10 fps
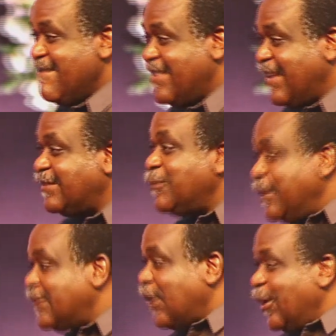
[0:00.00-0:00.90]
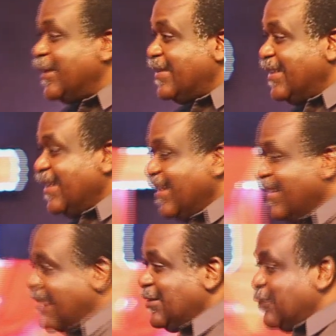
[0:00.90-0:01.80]
just to be told
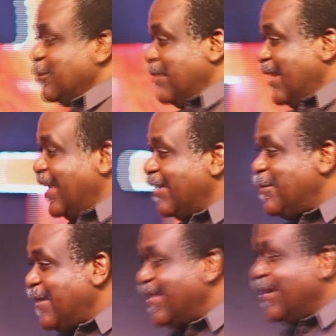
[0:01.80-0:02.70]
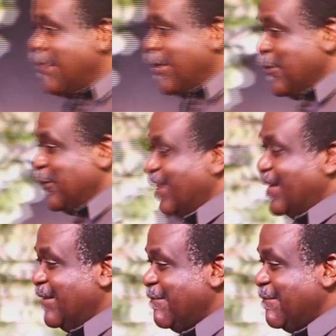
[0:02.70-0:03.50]
that you have to be like your mother, your father.